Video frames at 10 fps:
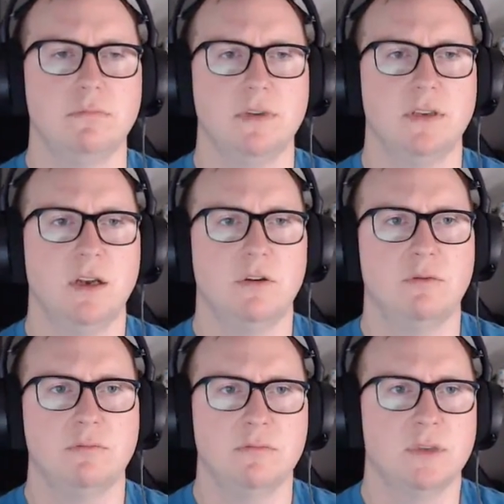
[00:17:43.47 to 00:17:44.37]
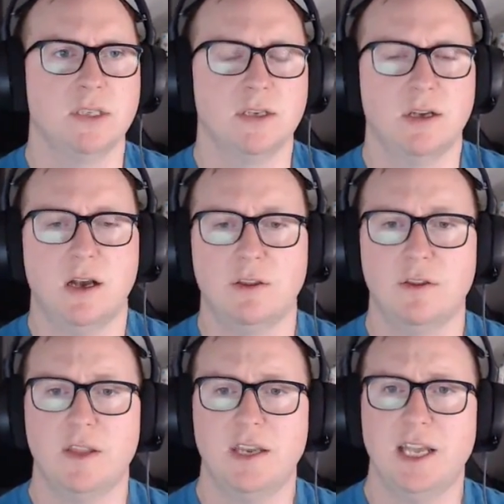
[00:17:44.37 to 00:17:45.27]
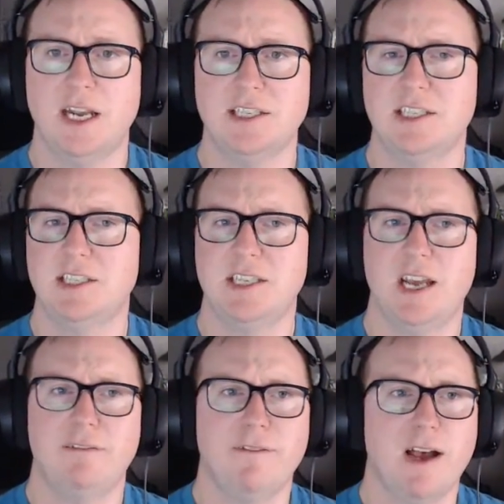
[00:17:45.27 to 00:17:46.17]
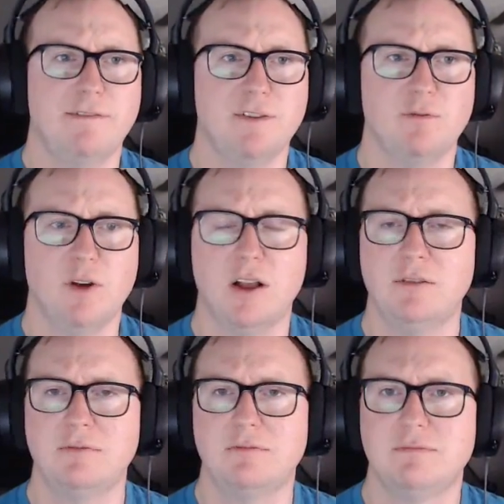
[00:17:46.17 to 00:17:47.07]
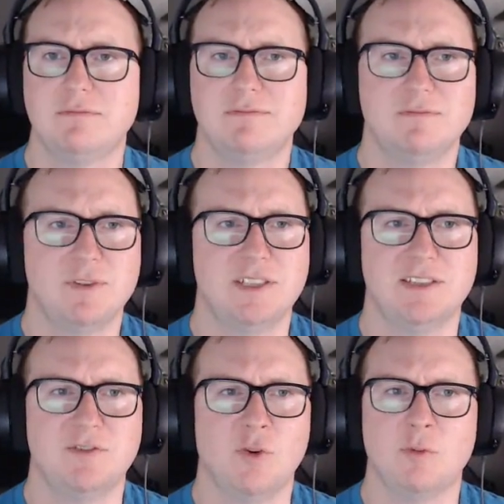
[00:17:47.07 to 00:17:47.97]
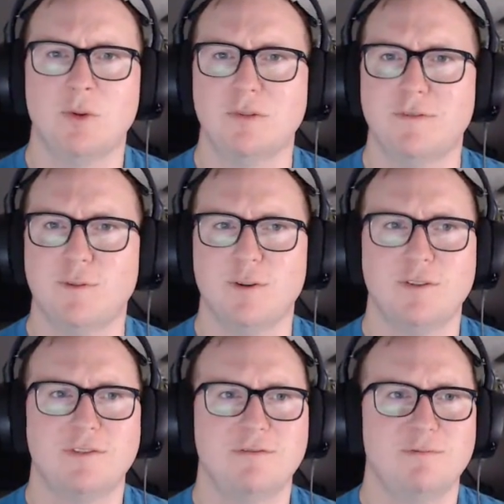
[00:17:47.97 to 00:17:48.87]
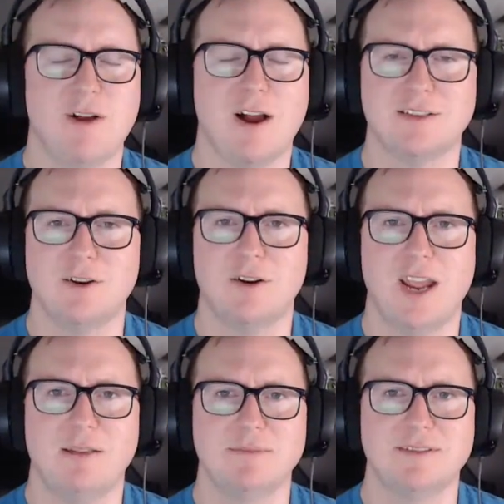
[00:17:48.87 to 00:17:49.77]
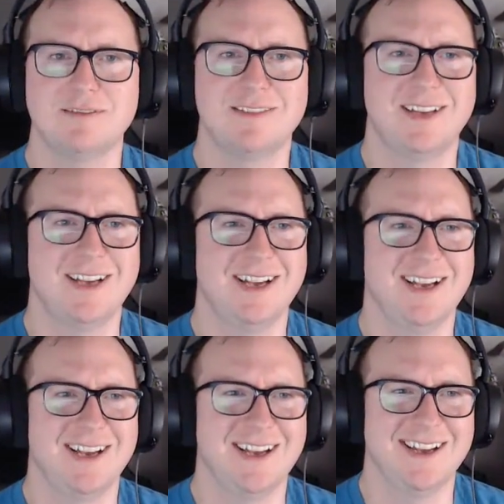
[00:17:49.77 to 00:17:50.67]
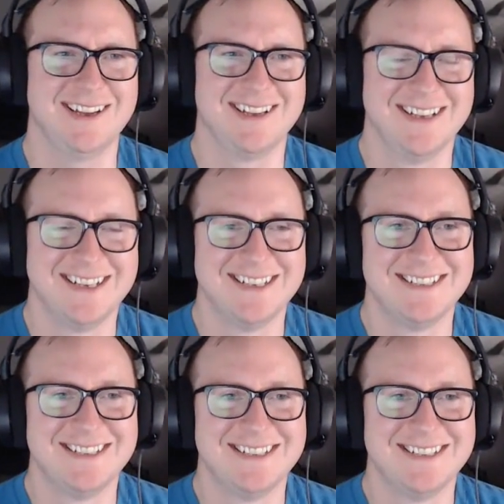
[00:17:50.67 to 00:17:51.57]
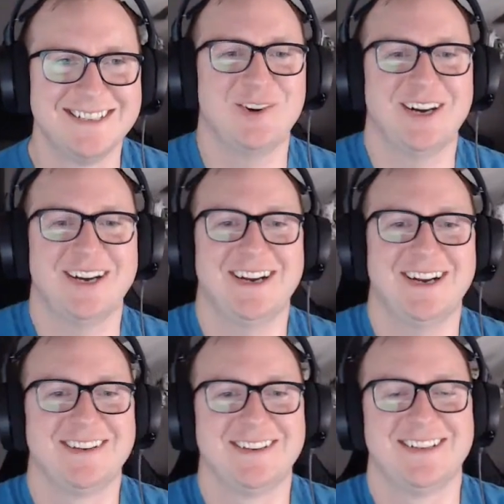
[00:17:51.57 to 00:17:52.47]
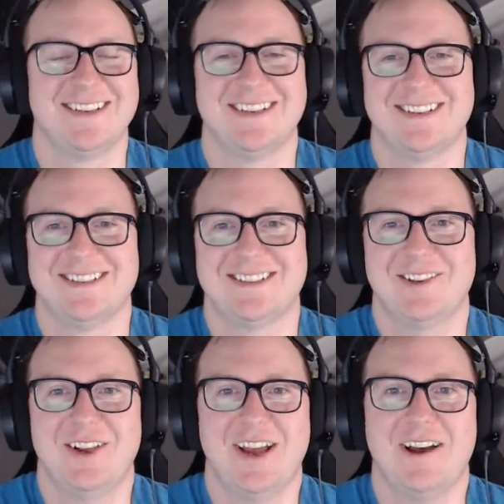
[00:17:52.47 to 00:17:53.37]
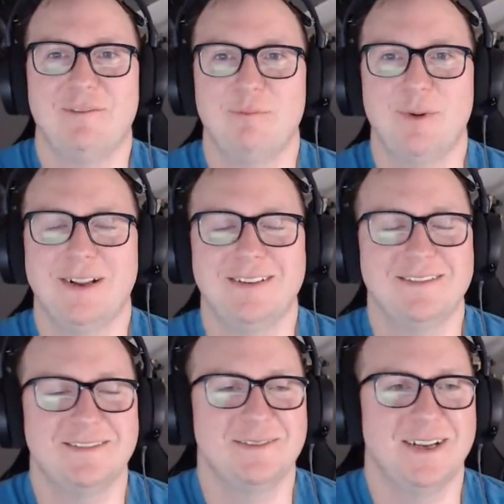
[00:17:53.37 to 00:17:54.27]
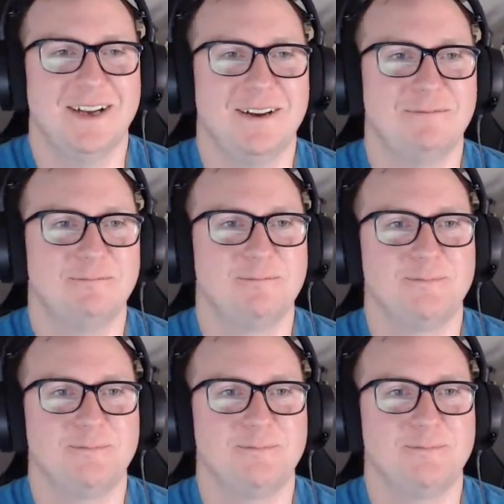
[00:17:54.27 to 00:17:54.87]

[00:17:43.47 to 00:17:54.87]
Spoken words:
you know, other than getting GTA 5 to run, which is normal for Rockstar games. So yeah, but like